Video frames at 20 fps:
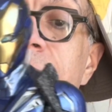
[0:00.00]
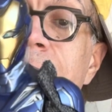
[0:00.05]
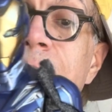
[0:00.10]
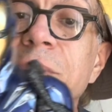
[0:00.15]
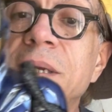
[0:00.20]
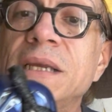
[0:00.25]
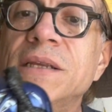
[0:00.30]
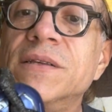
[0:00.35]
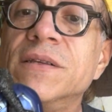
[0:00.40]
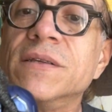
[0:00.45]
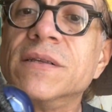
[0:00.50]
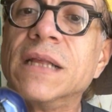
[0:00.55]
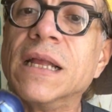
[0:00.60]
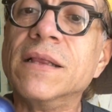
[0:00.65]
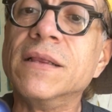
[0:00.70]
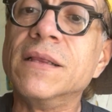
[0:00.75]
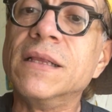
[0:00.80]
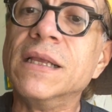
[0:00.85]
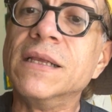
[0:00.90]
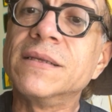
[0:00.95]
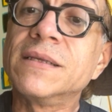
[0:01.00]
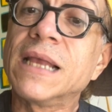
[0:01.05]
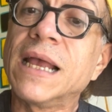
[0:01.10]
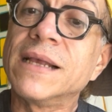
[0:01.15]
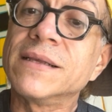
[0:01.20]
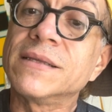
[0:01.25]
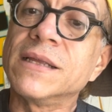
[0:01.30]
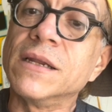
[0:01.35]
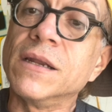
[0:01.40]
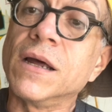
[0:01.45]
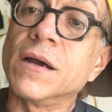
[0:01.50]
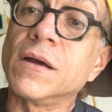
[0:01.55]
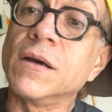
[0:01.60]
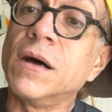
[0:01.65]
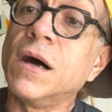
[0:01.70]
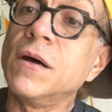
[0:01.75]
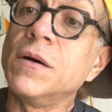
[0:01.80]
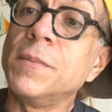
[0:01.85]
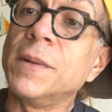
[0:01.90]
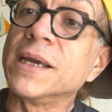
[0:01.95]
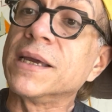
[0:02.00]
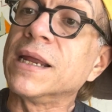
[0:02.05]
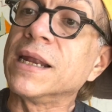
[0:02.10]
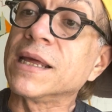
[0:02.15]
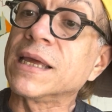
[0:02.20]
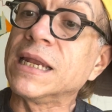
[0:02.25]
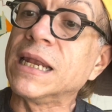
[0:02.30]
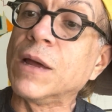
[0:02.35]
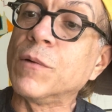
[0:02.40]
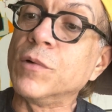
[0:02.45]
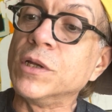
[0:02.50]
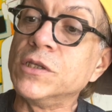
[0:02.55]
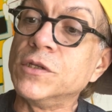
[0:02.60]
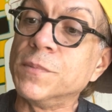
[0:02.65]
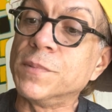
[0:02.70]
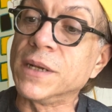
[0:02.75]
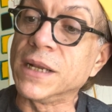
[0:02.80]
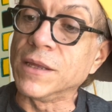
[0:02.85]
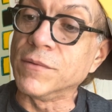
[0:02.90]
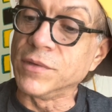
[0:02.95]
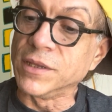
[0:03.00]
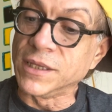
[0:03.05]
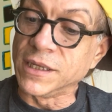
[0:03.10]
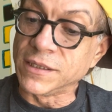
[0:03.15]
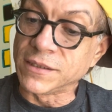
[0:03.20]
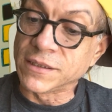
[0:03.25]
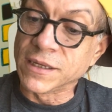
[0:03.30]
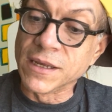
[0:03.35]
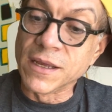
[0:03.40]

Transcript: pieces that this has that are, oh my God, I cannot wait to play with this.